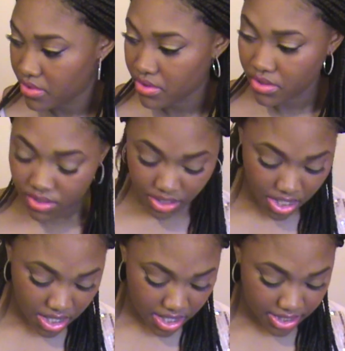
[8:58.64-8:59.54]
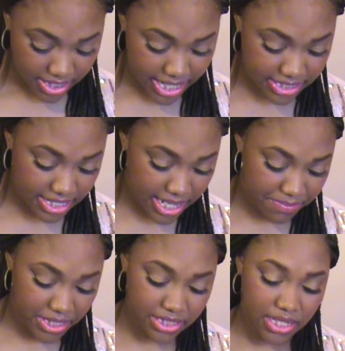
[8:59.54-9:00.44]
The next thing
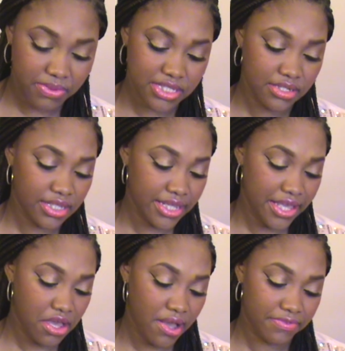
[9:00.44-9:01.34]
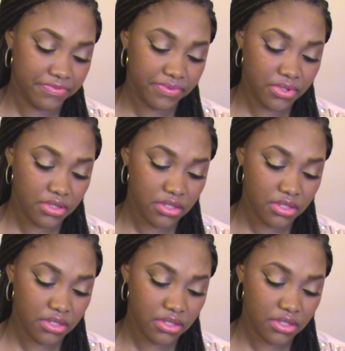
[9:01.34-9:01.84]
I picked up was another e.l.f.